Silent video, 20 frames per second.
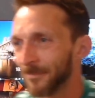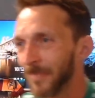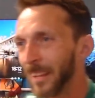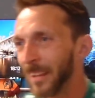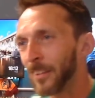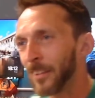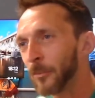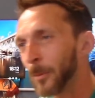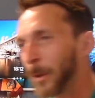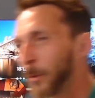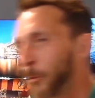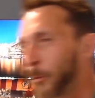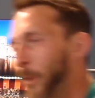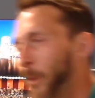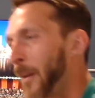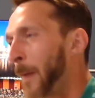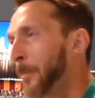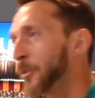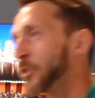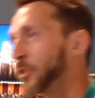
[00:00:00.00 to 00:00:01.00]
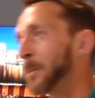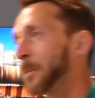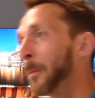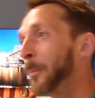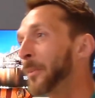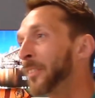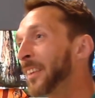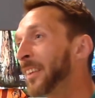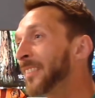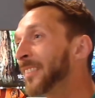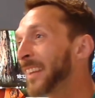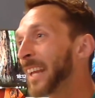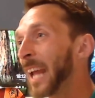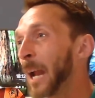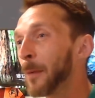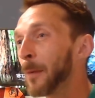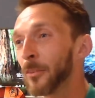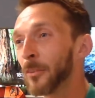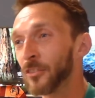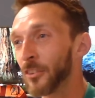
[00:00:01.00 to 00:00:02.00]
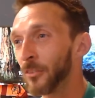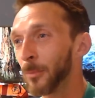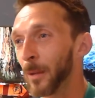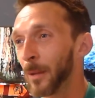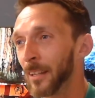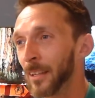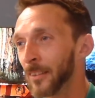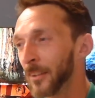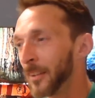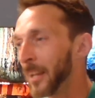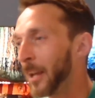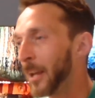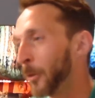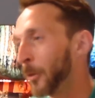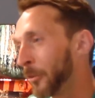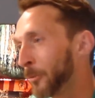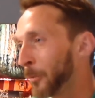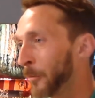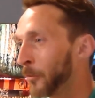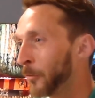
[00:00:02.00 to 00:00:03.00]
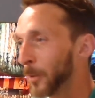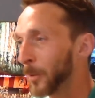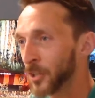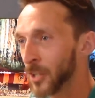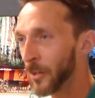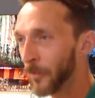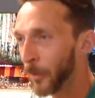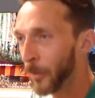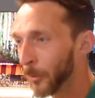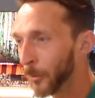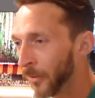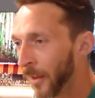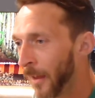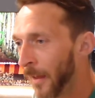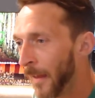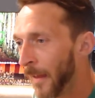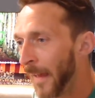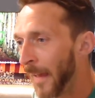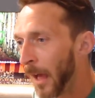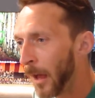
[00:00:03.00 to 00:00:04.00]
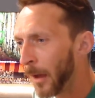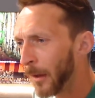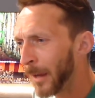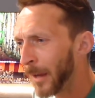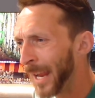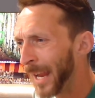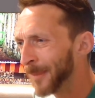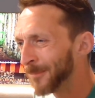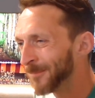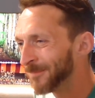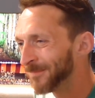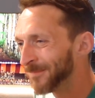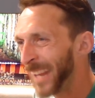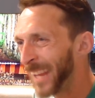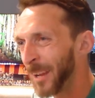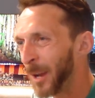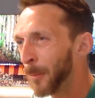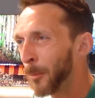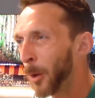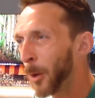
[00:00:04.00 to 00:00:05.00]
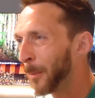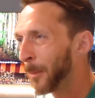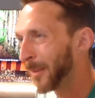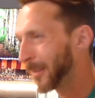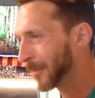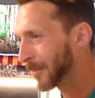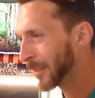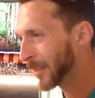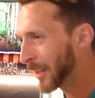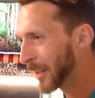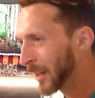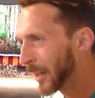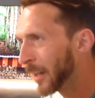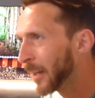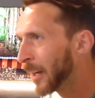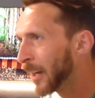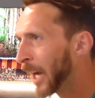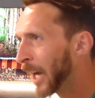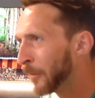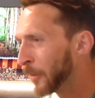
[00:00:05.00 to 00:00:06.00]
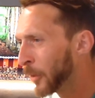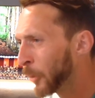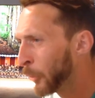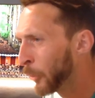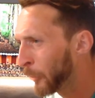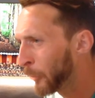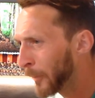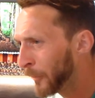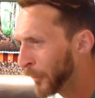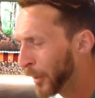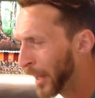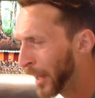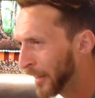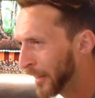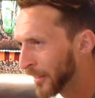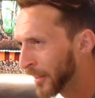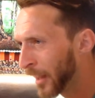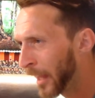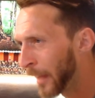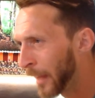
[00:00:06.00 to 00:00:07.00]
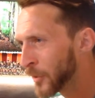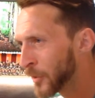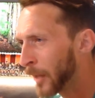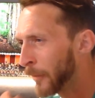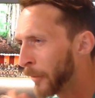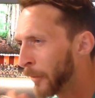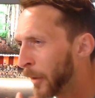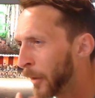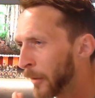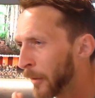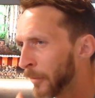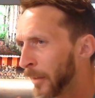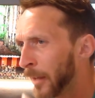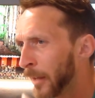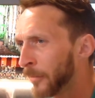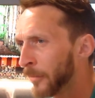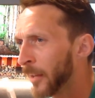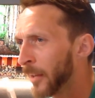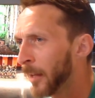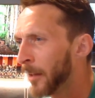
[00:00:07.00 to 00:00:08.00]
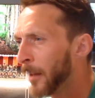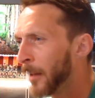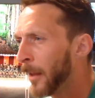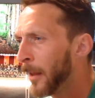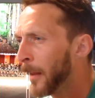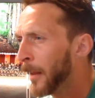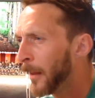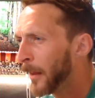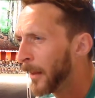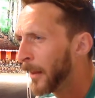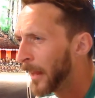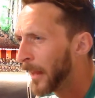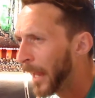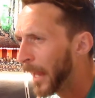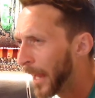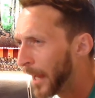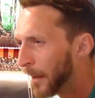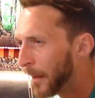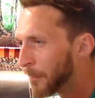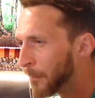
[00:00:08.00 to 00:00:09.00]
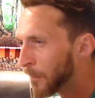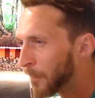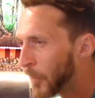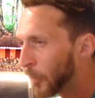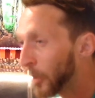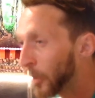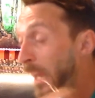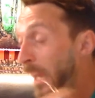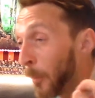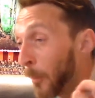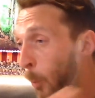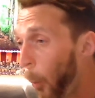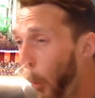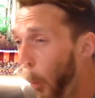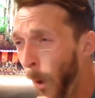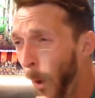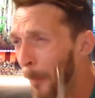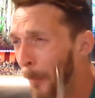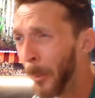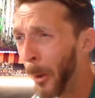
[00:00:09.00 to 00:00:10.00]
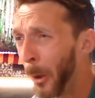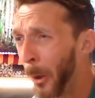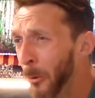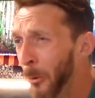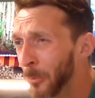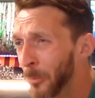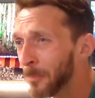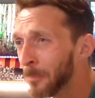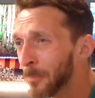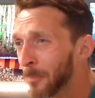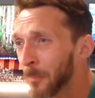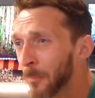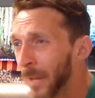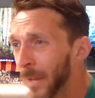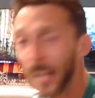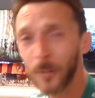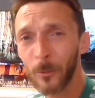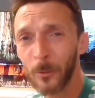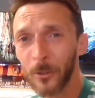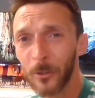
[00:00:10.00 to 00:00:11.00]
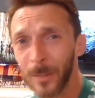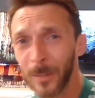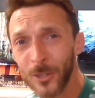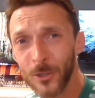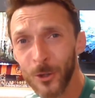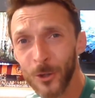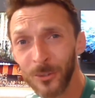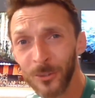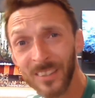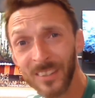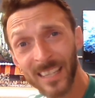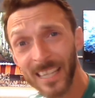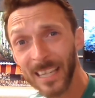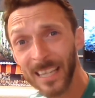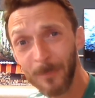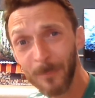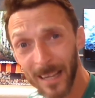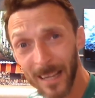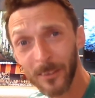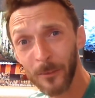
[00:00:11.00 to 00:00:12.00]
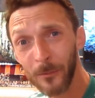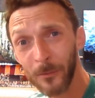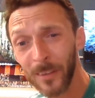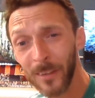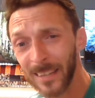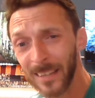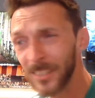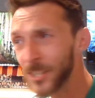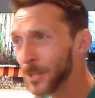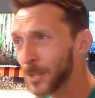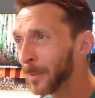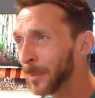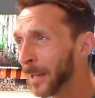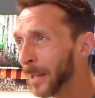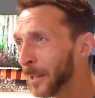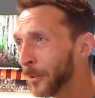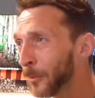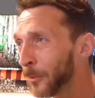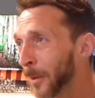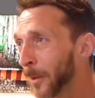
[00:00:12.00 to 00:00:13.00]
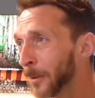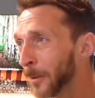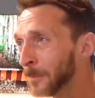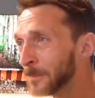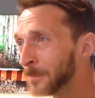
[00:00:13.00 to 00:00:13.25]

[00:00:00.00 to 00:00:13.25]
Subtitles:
So that's why I was going to wrap the stream up. But since the camera's just went and done that on us, we've switched around. I'll probably be live and loose with you guys in the live chat for an hour 5:10. So yeah, what about Edward Michu? Did he make the flight to Japan as well?